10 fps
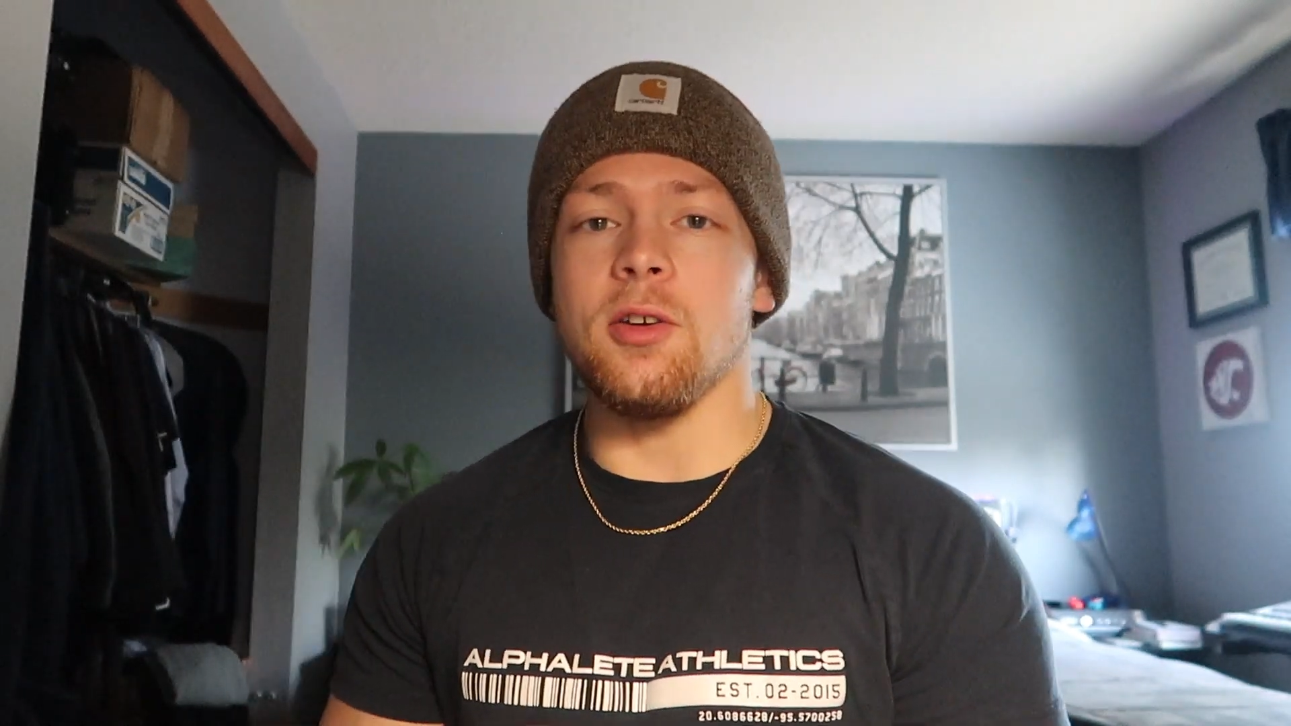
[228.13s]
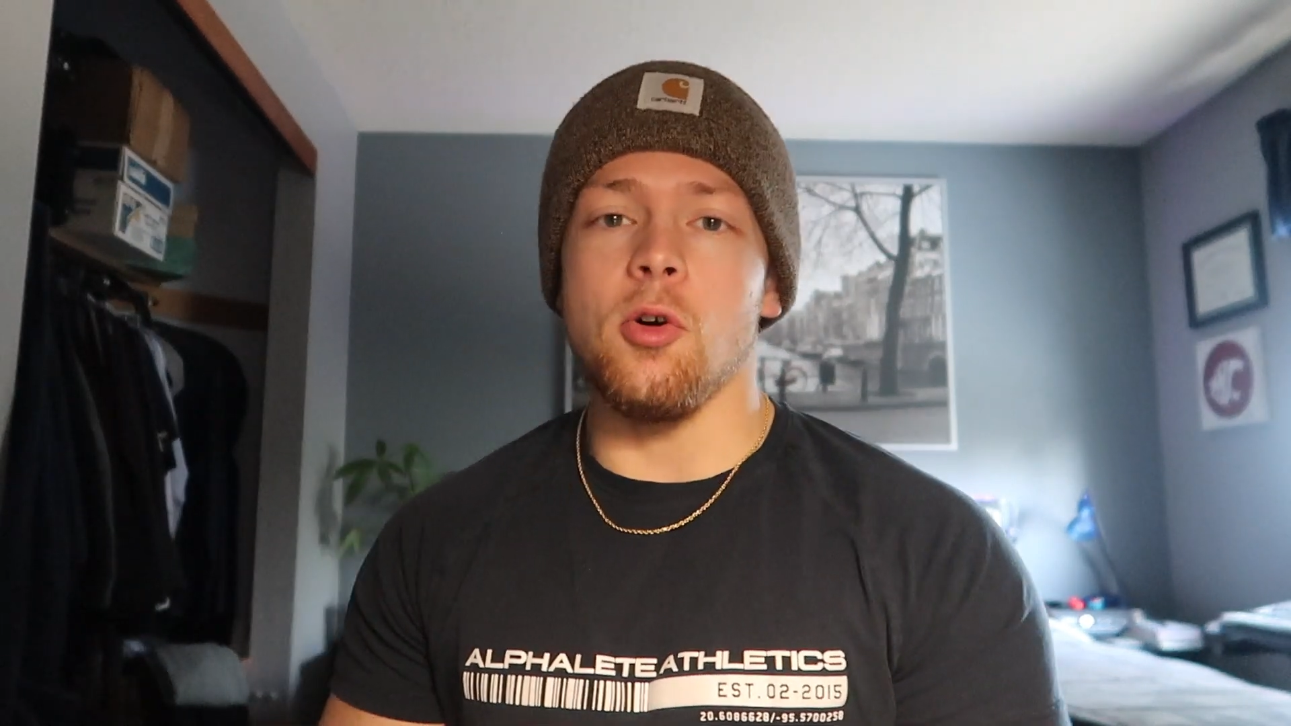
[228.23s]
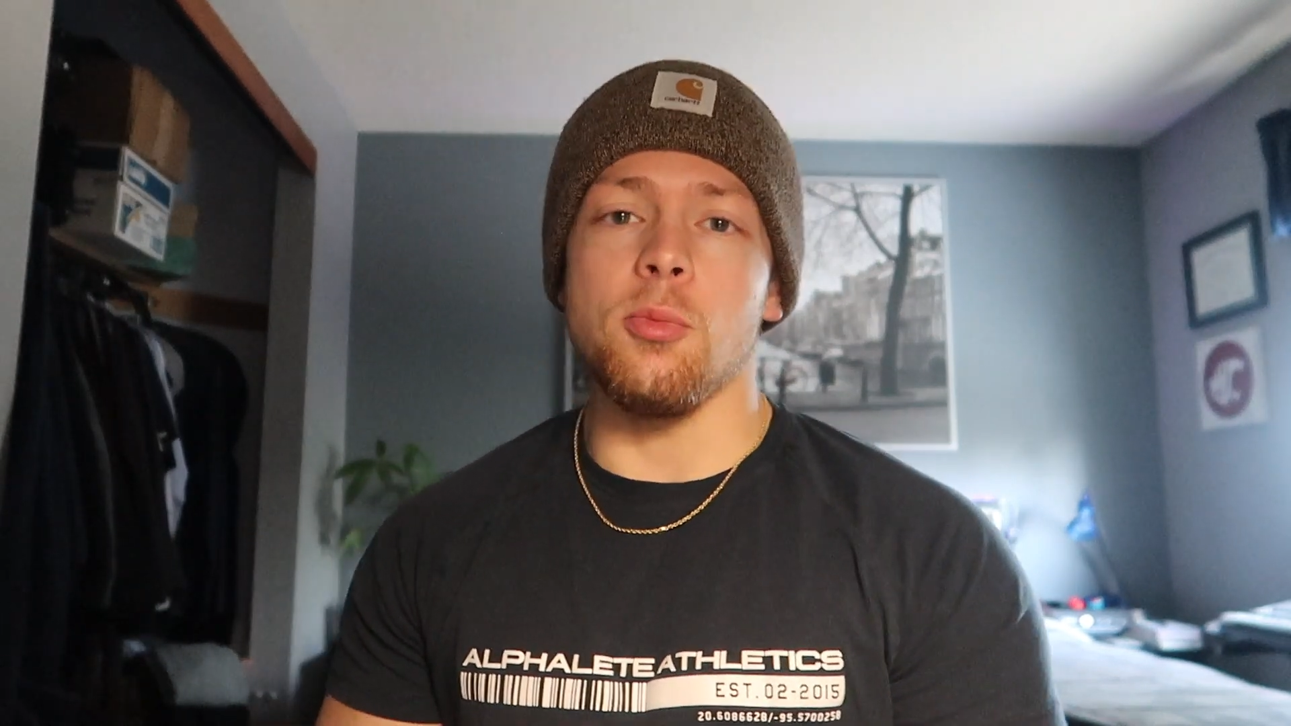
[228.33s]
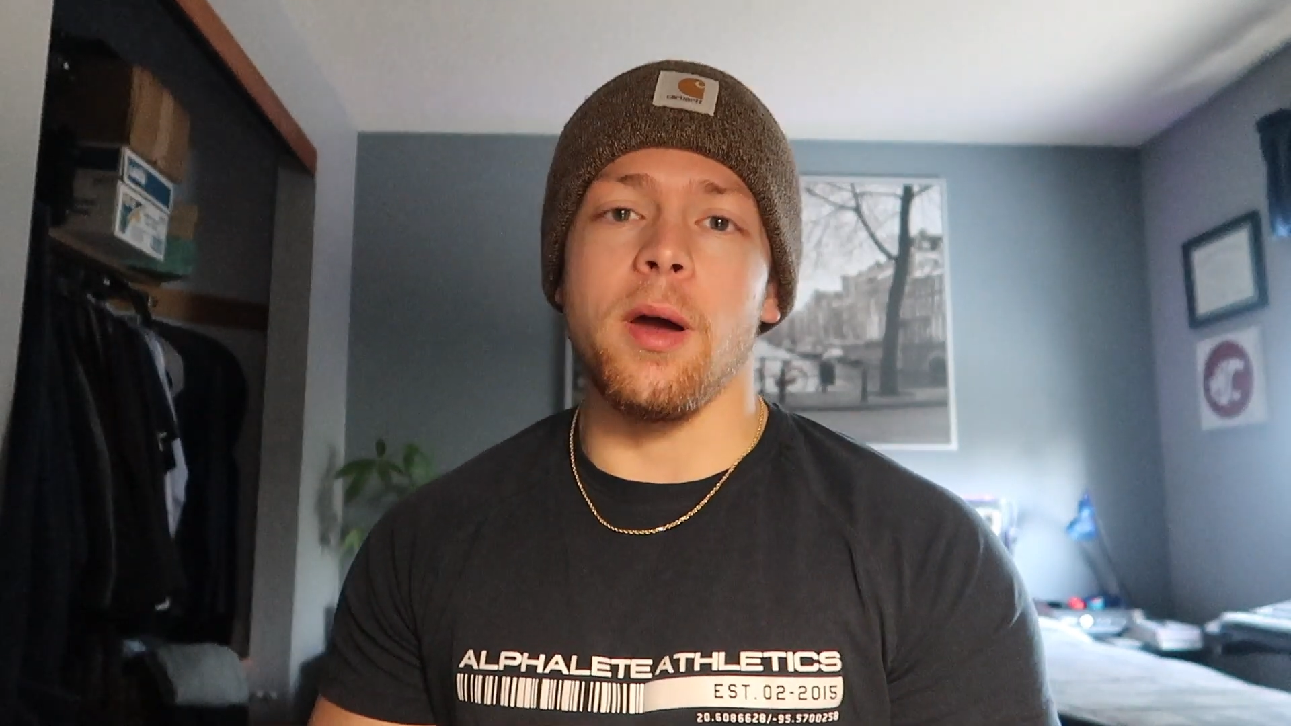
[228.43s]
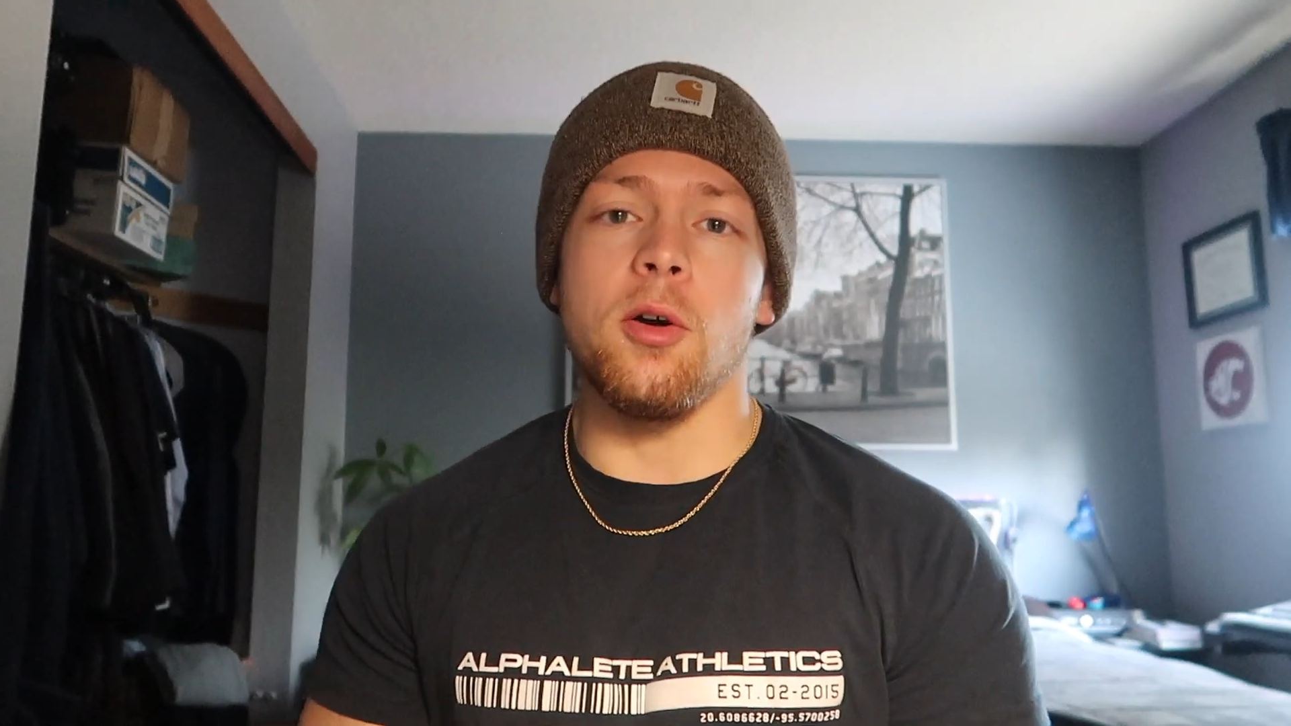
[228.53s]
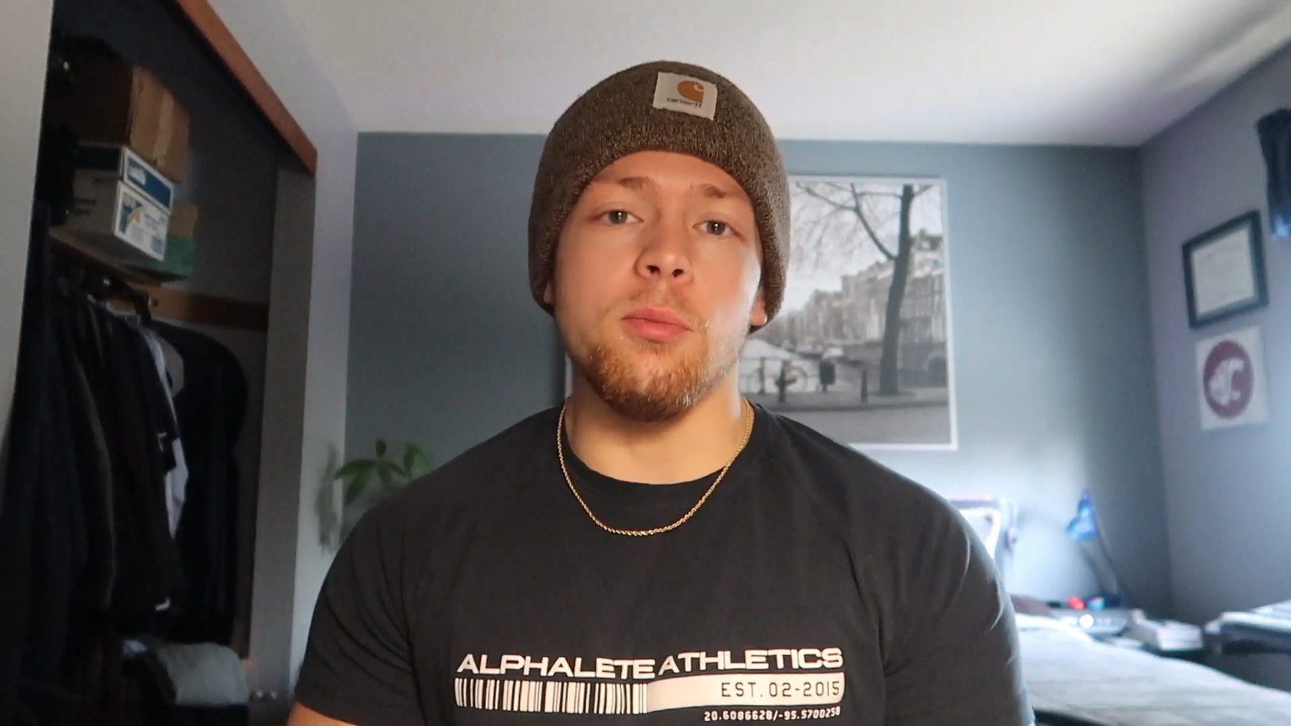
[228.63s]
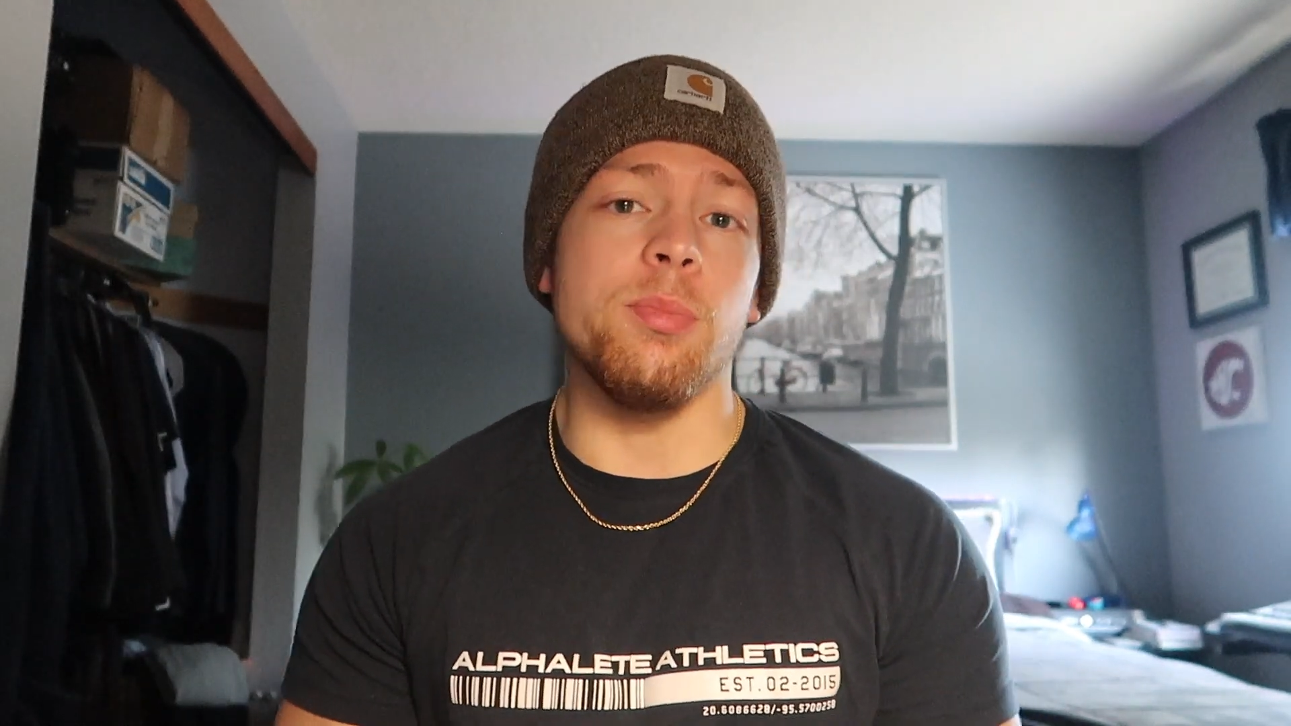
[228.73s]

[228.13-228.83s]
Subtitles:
to own my own